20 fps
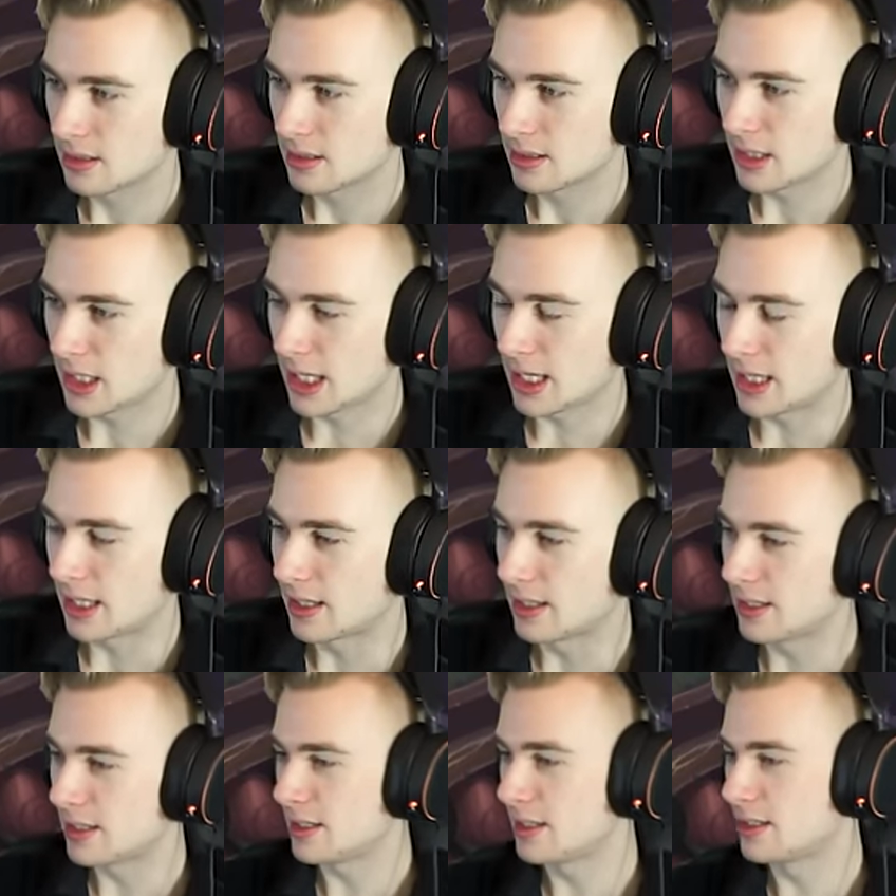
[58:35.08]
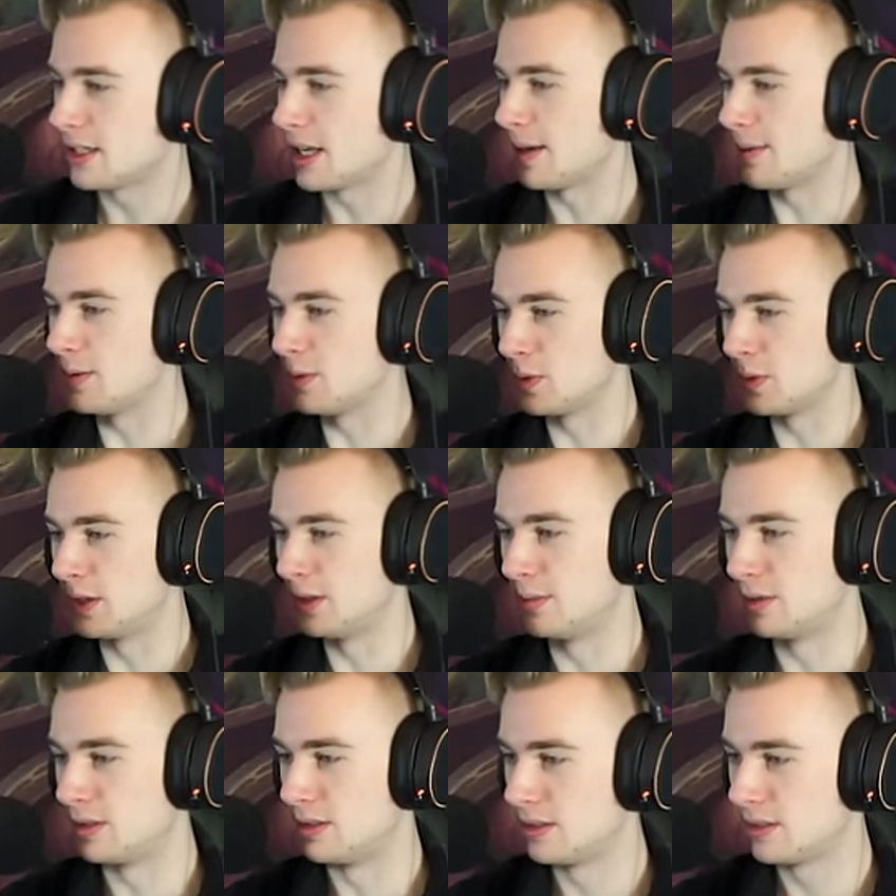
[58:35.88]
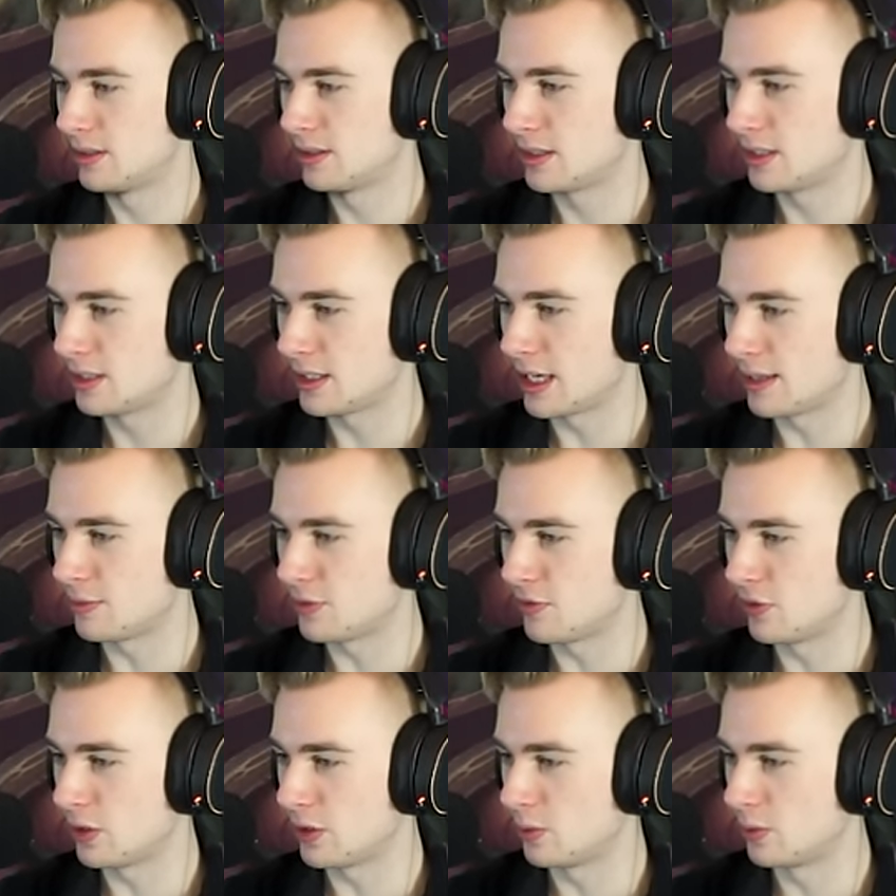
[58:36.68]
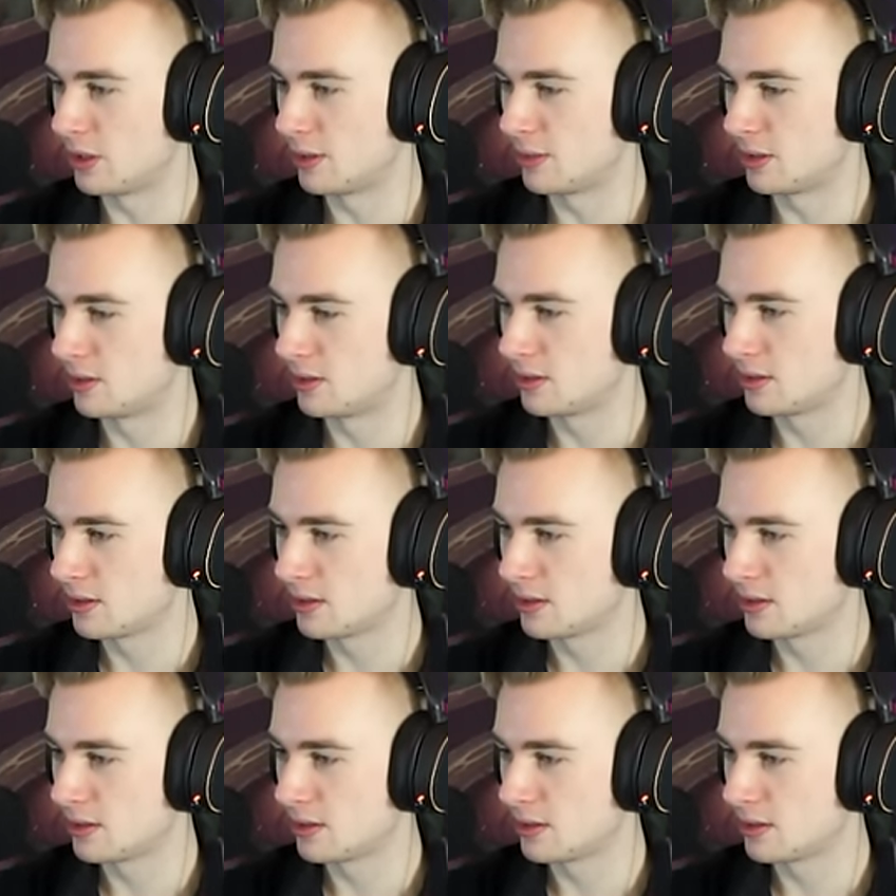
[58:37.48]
Yeah, this game is winnable. This game is very winnable.